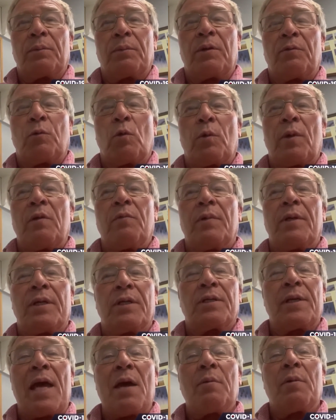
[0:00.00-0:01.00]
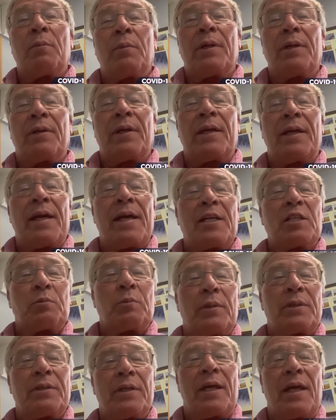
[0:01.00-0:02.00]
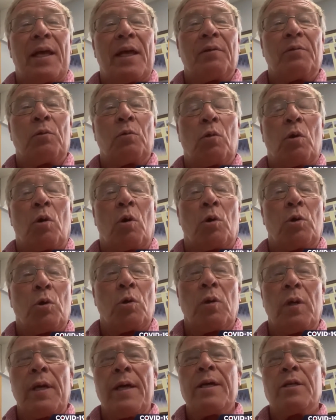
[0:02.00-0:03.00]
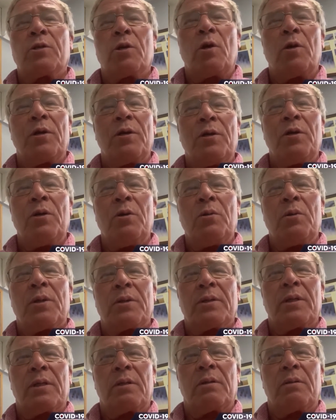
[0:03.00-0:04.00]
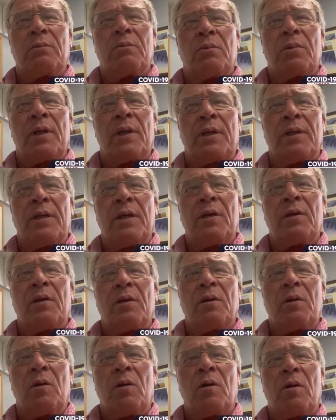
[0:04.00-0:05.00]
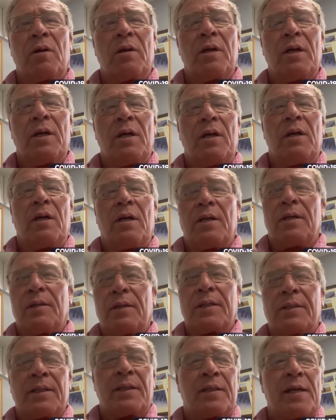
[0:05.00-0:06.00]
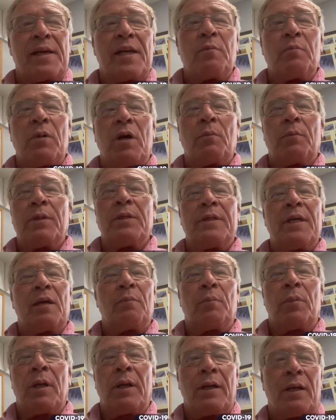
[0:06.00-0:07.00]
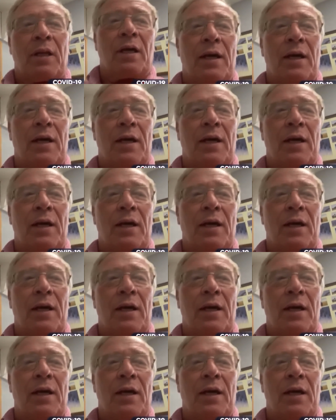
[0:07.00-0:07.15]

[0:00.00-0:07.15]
before they even examined me, they asked me, said, "Hey, are your legs hurting you?" I said, "Yeah, they are." They said, "Take him up. He's got blood